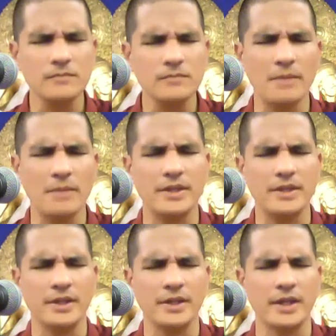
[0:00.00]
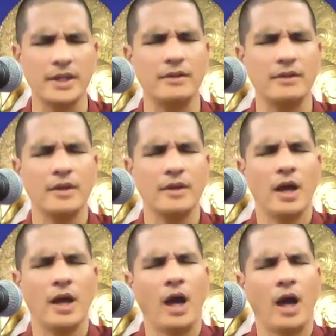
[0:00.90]
May he again
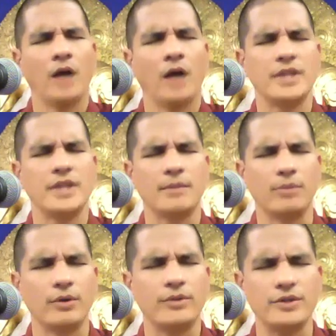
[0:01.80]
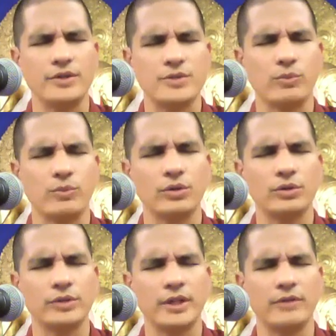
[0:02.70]
take birth in this
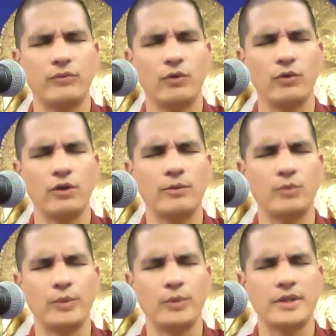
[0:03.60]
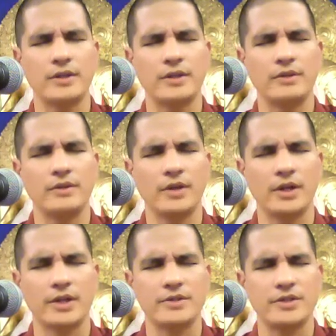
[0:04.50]
world in a form where we can
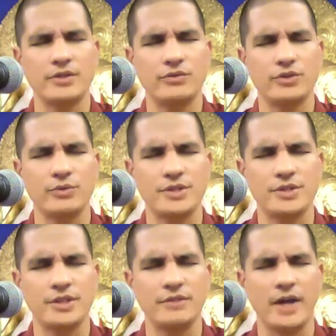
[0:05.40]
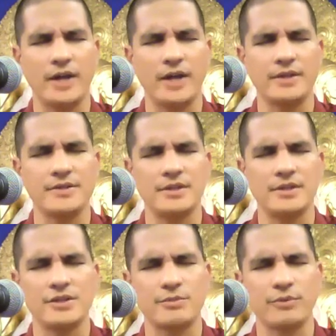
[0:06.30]
continue to receive guidance and
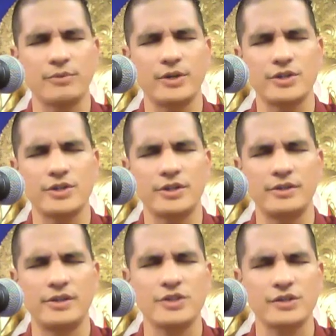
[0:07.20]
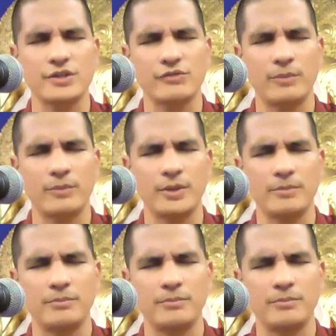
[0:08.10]
inspiration and teachings from him.